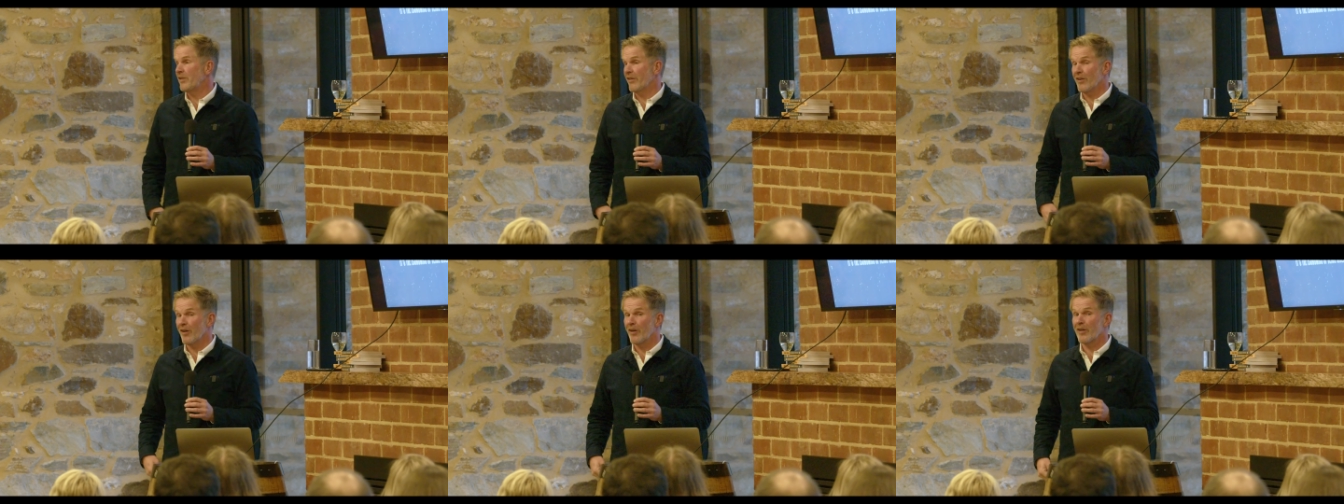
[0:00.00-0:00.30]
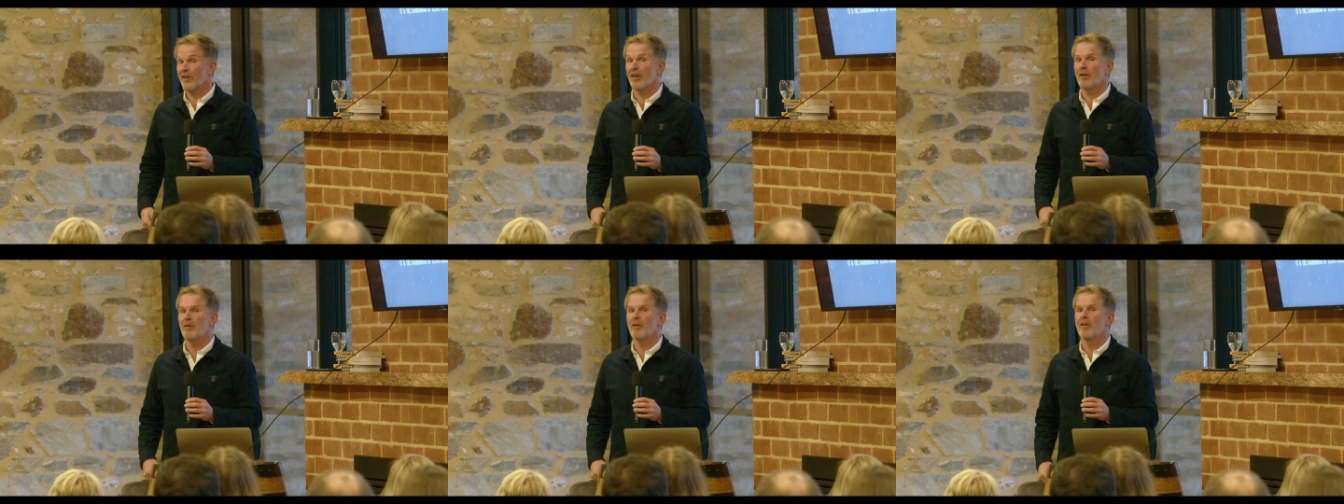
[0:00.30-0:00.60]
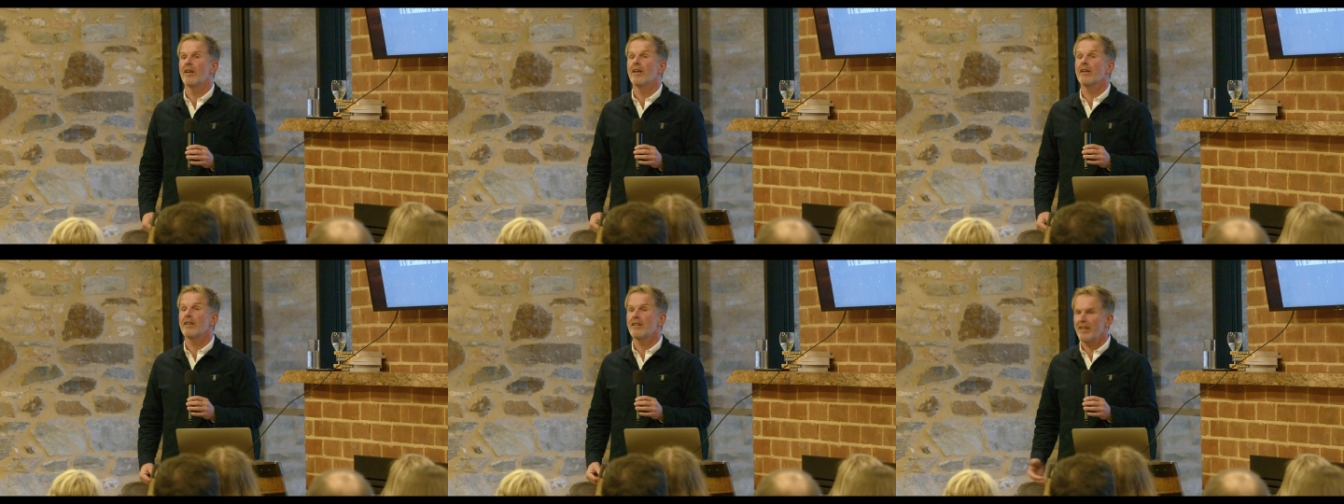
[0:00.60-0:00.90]
You've got to go,
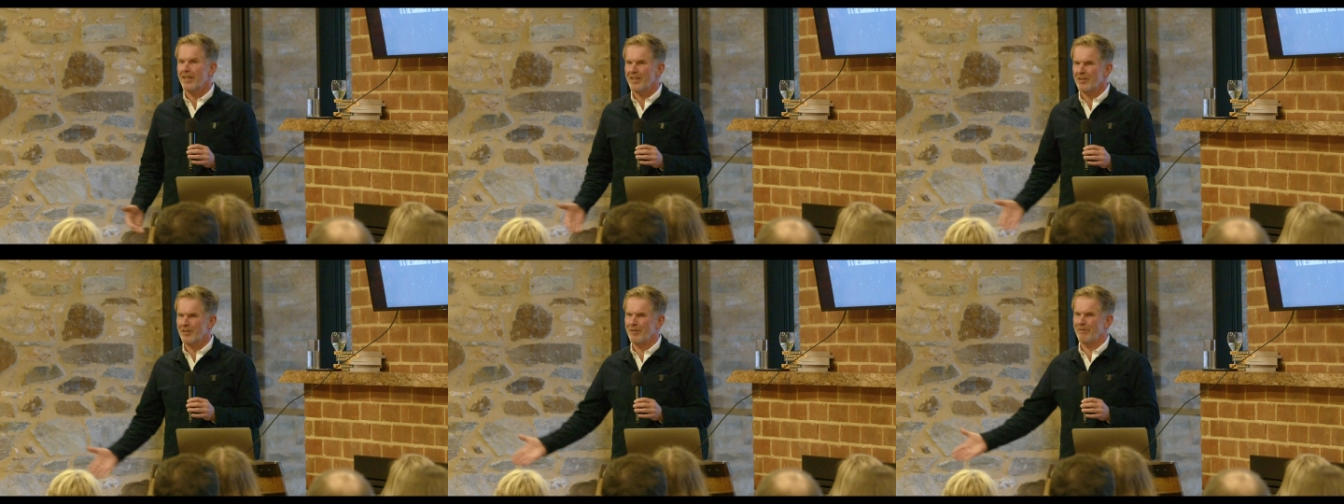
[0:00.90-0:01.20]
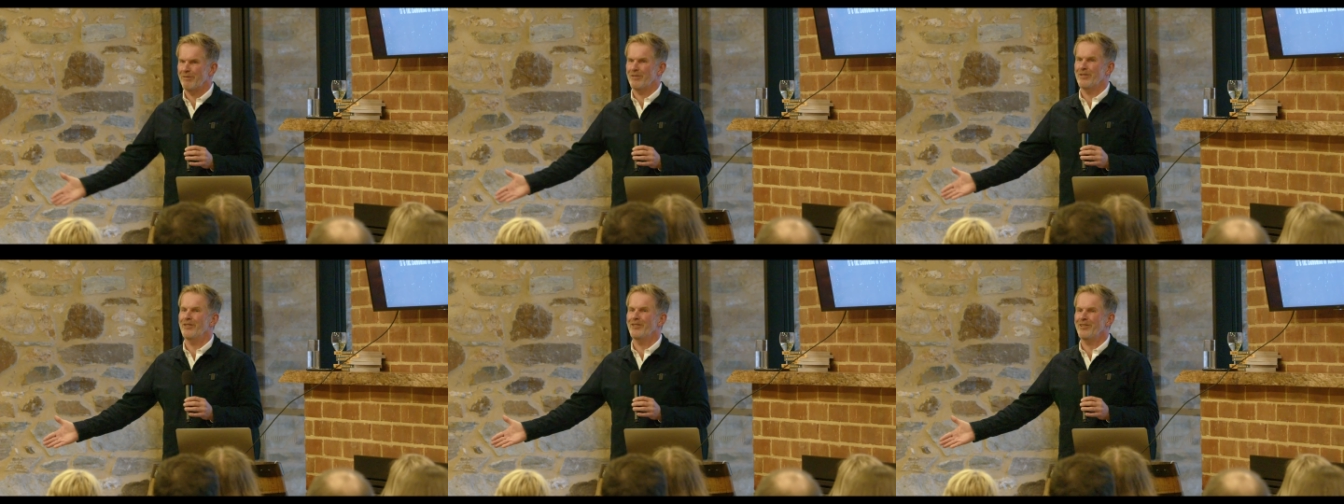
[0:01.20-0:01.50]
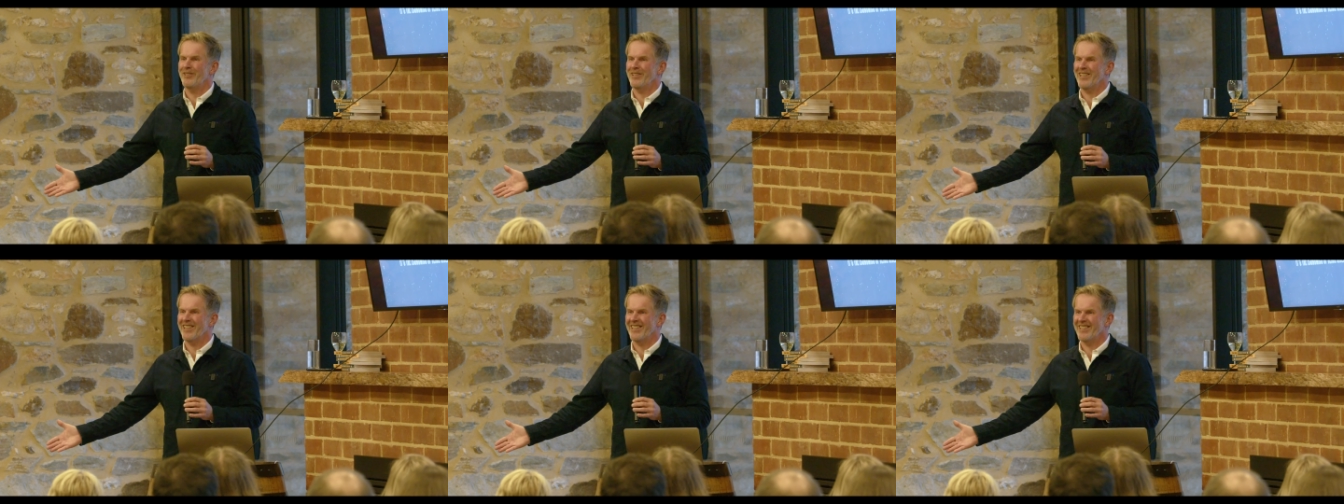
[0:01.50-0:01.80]
yes, of
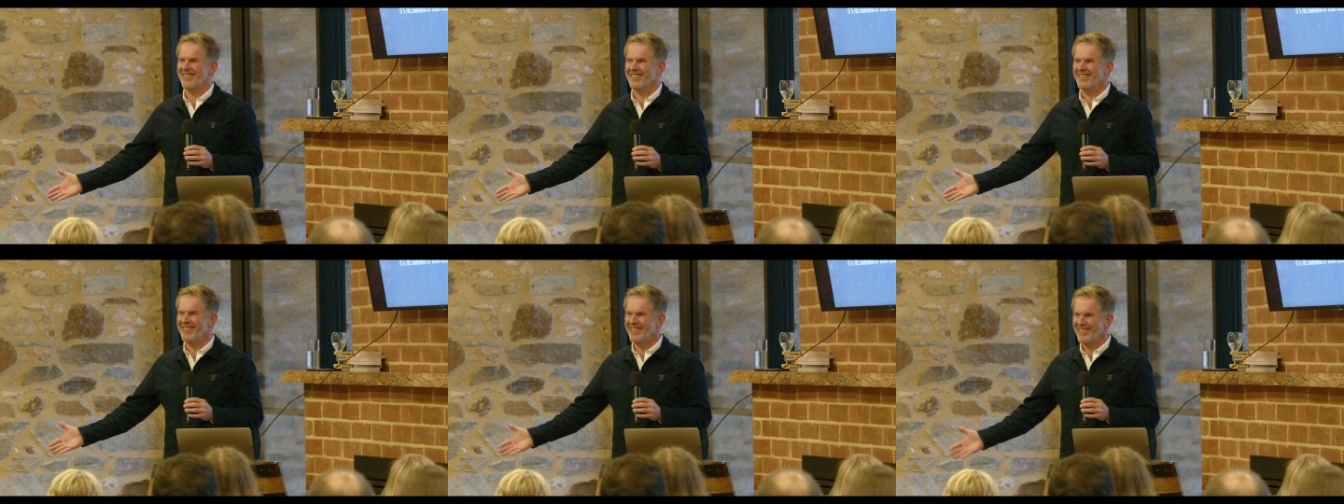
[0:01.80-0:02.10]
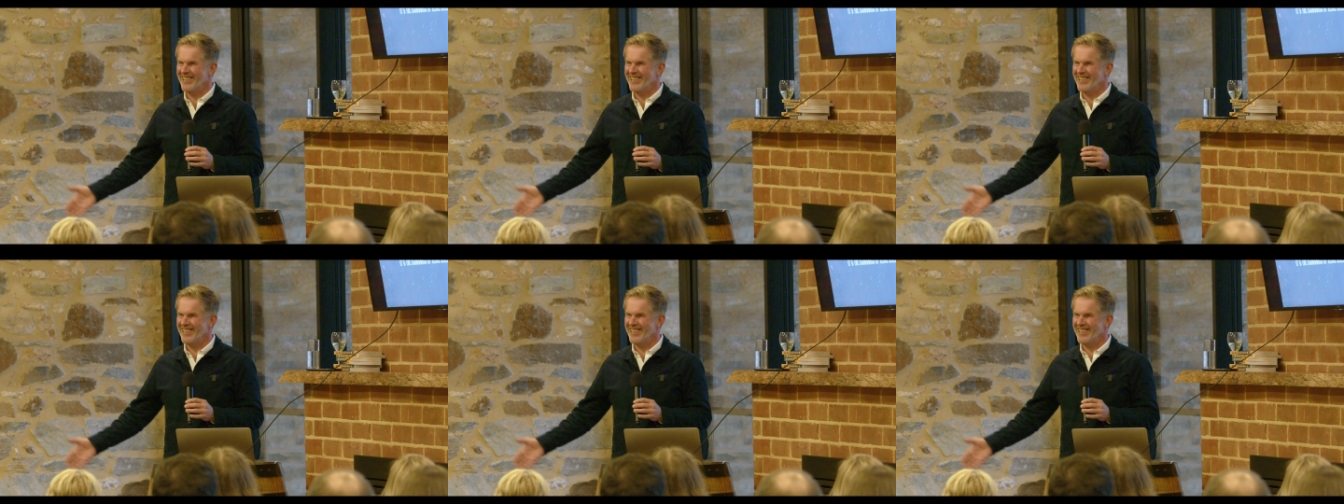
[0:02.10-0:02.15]
course you can.